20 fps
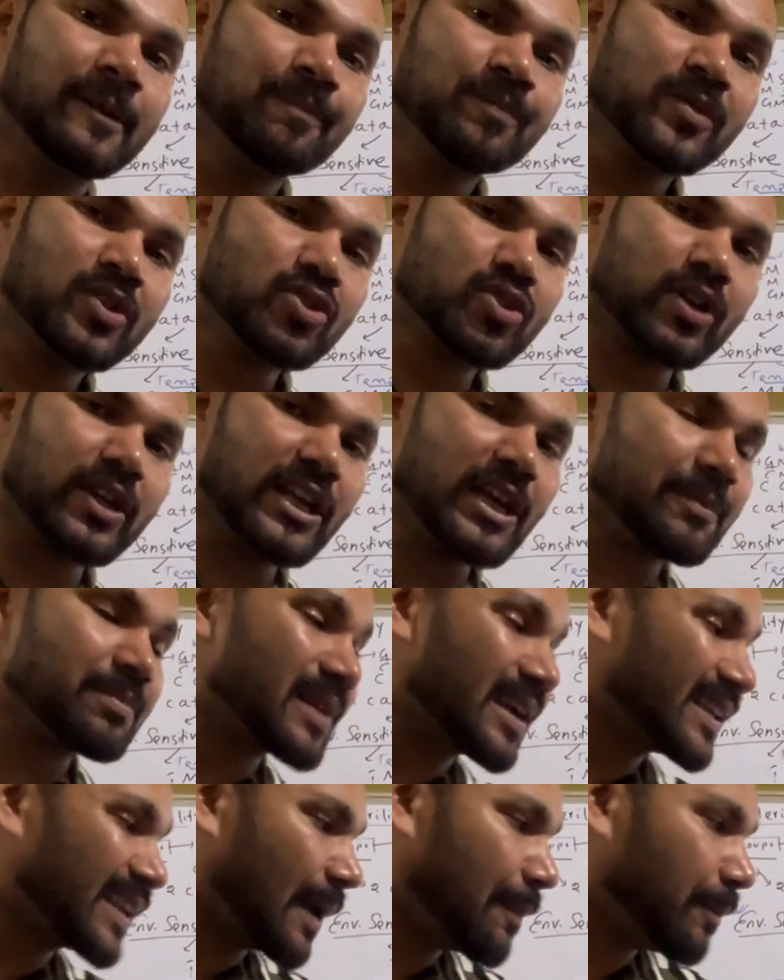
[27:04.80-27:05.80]
So if the
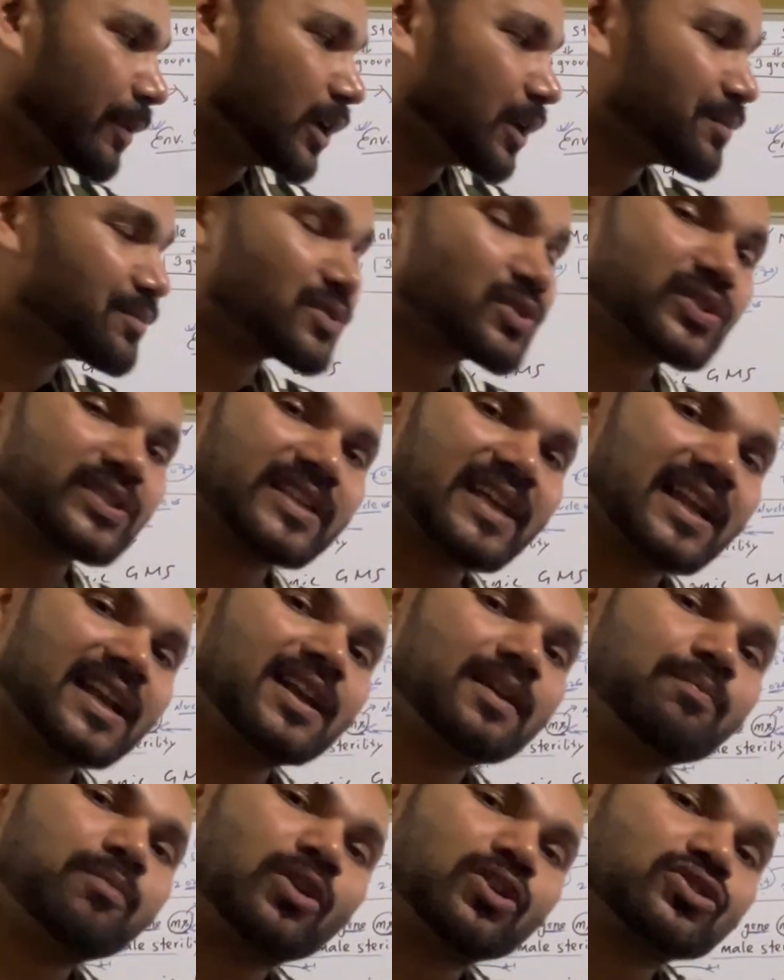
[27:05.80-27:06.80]
tapetum cell
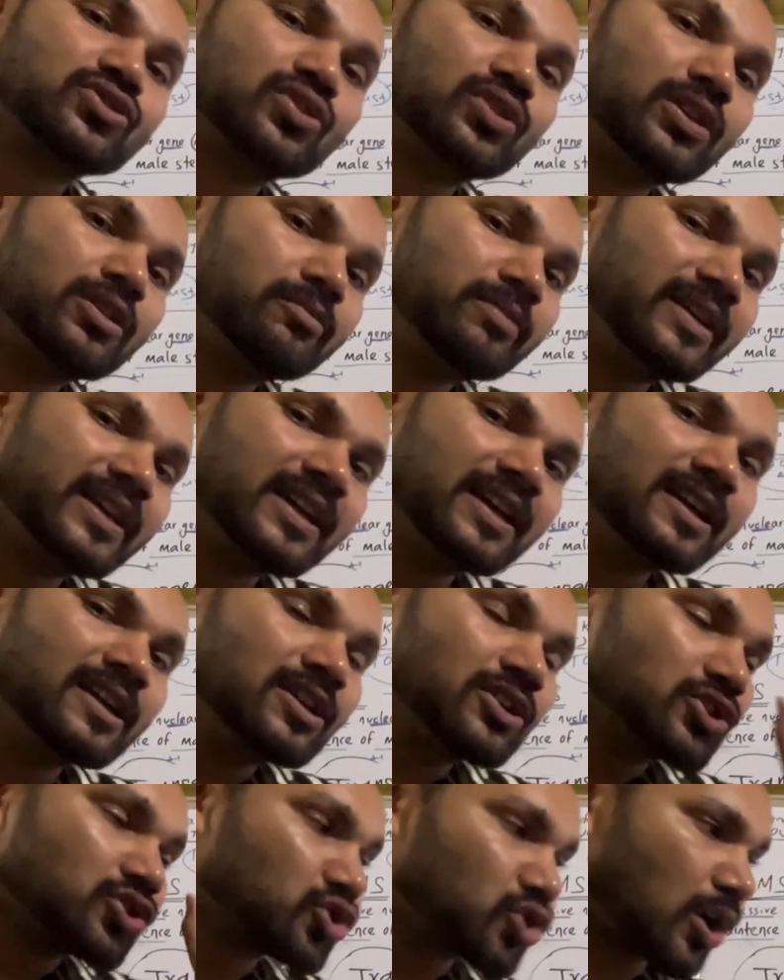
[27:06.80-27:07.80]
function will be
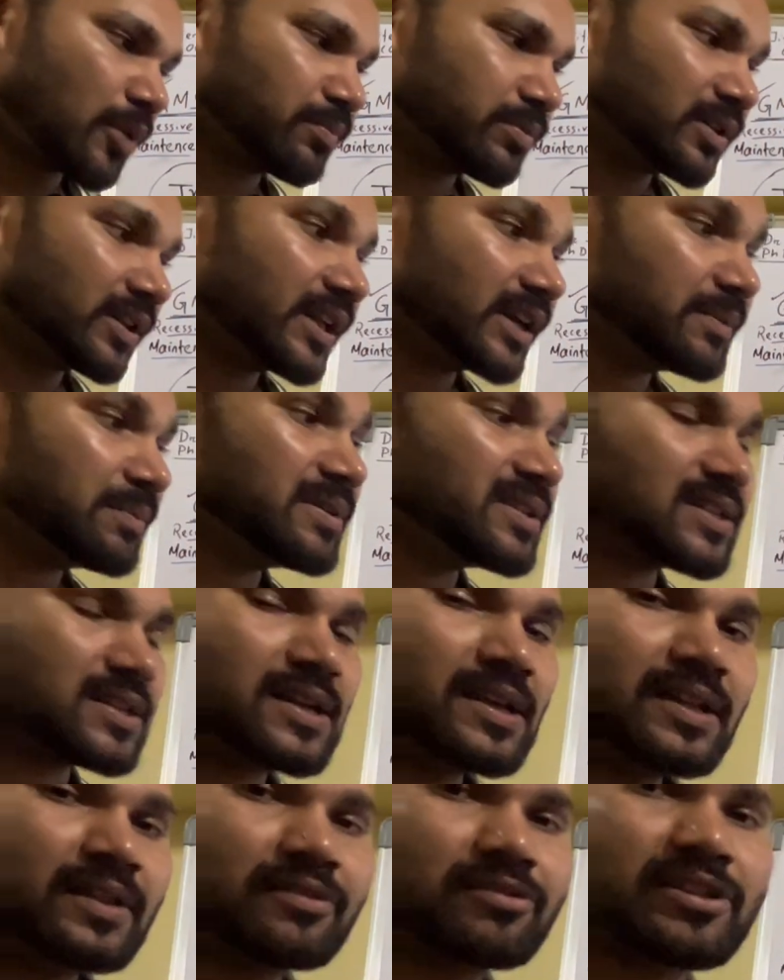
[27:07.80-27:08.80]
stopped, that means
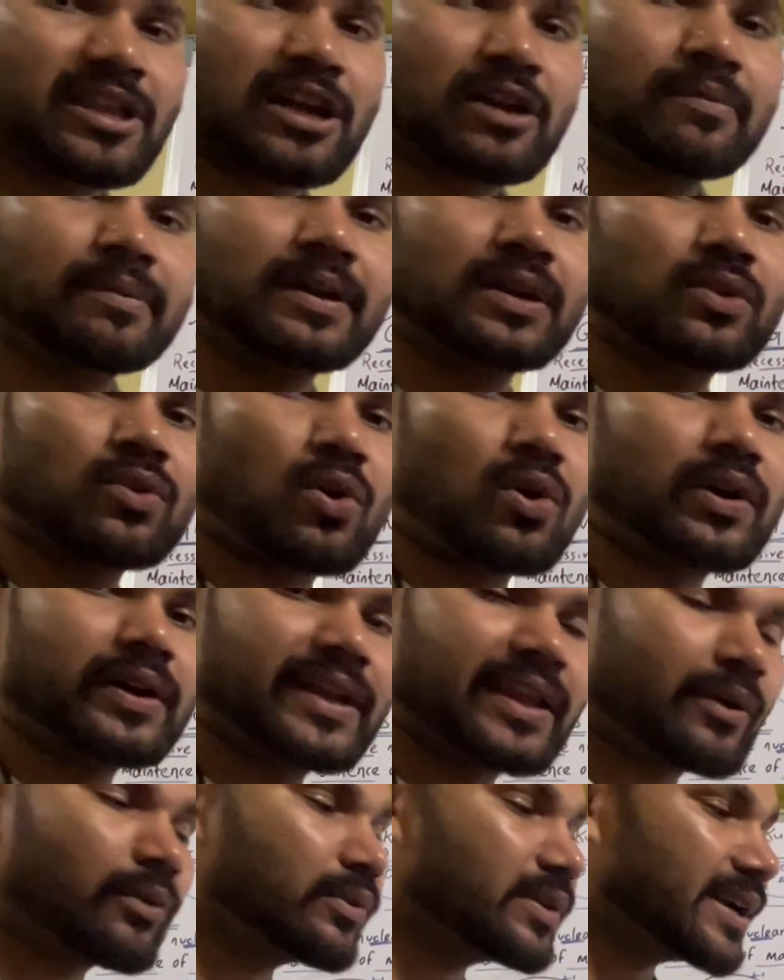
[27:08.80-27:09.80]
there will be no
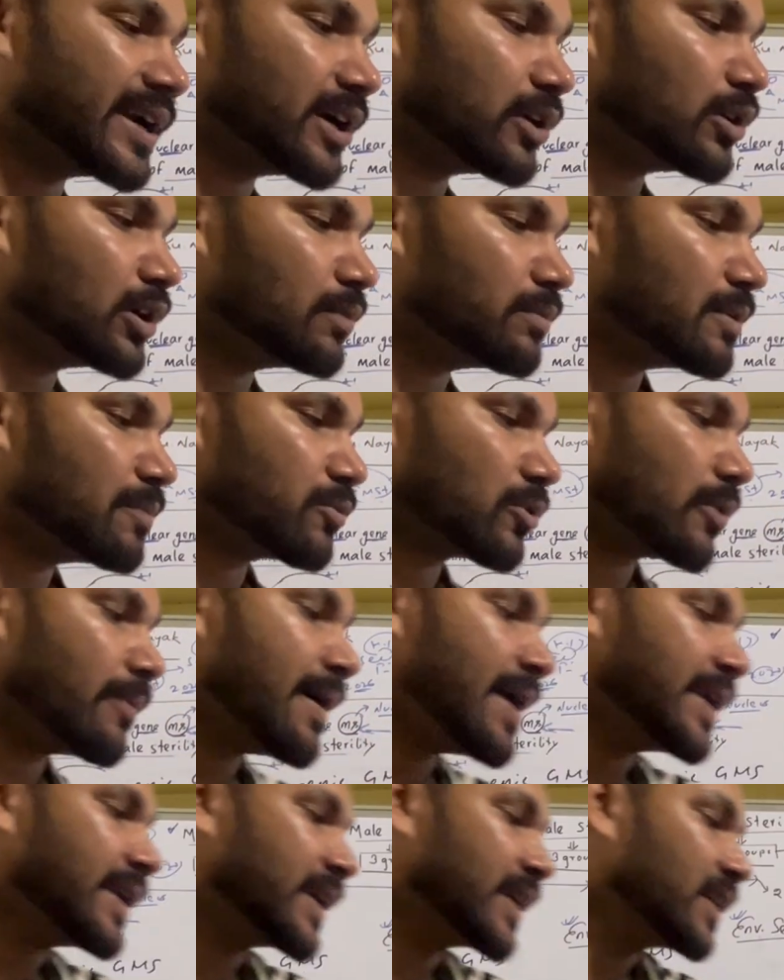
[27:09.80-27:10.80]
nutrient will be
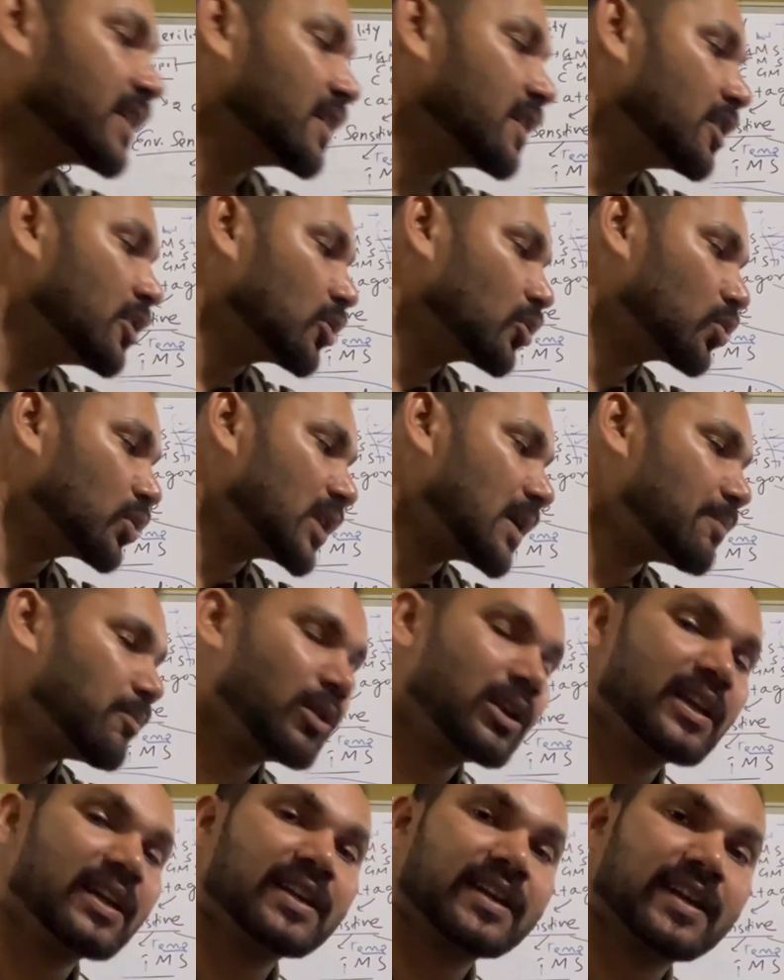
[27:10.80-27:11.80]
provided to the
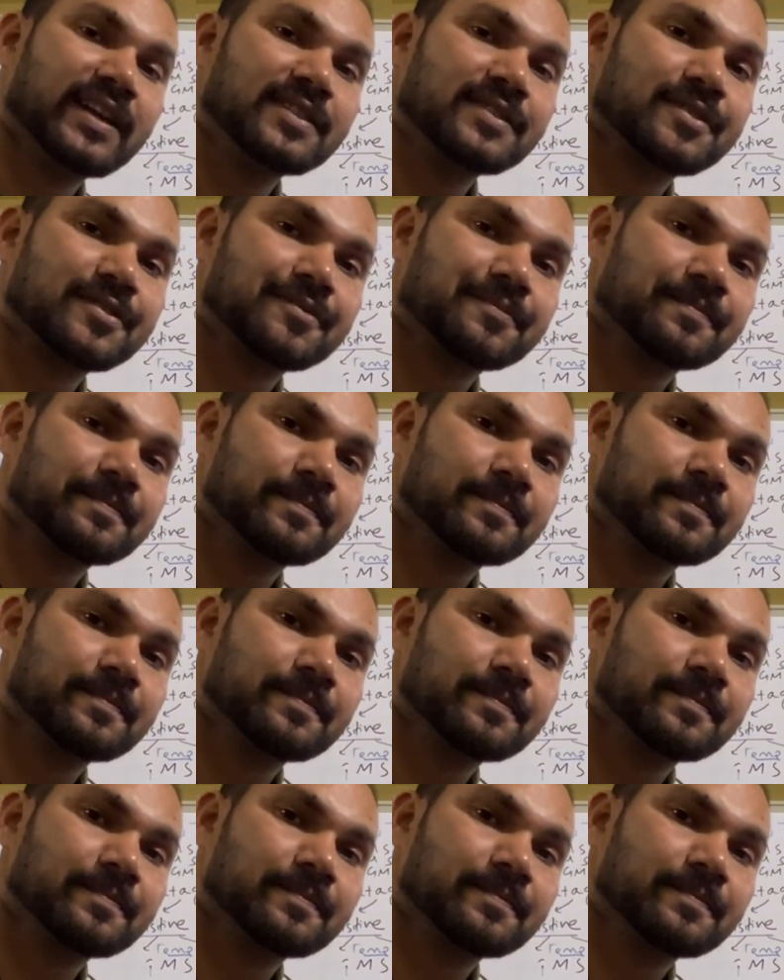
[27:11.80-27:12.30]
pollen grains.